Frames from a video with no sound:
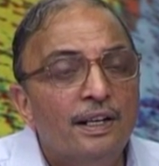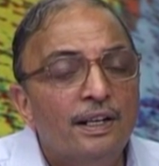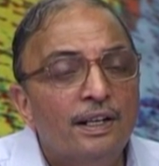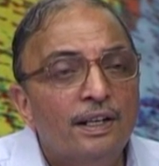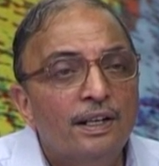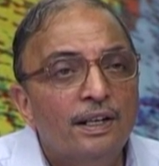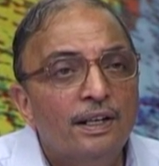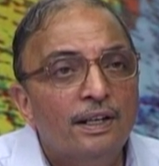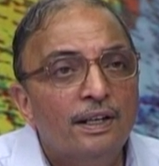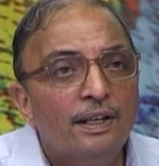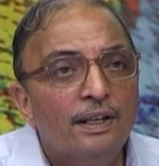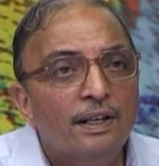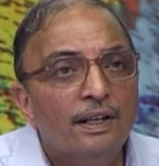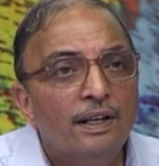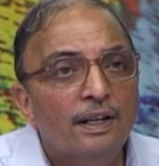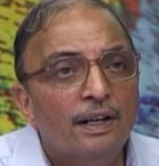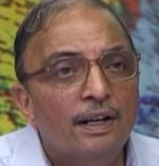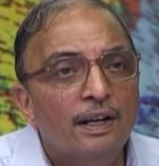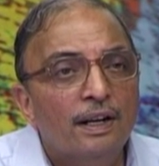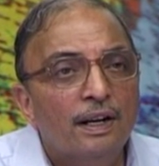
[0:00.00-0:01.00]

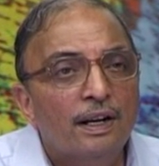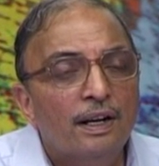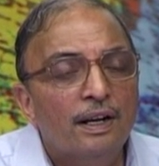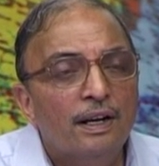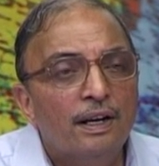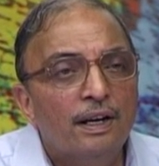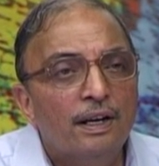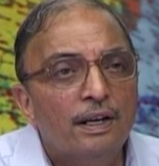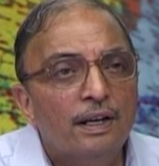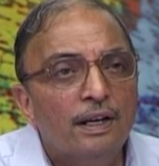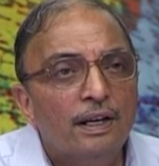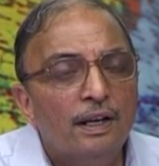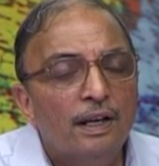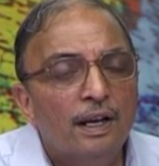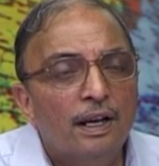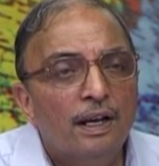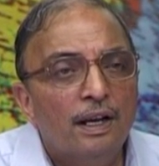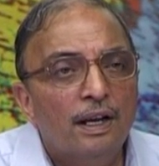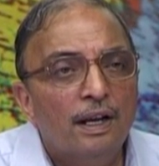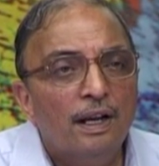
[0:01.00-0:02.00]

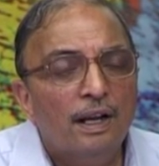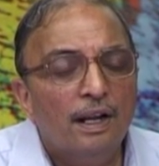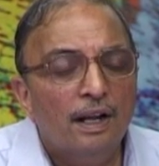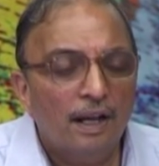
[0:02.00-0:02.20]
Nobody speaks.